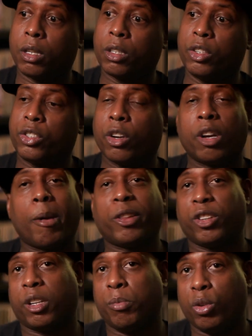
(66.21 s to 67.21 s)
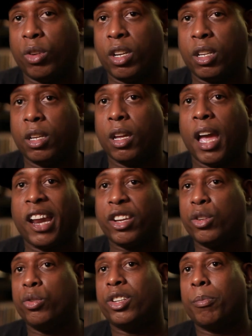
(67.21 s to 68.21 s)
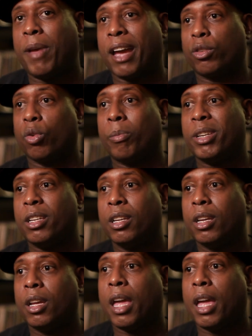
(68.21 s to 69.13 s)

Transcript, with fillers: concerned about the community had a huge impact on me.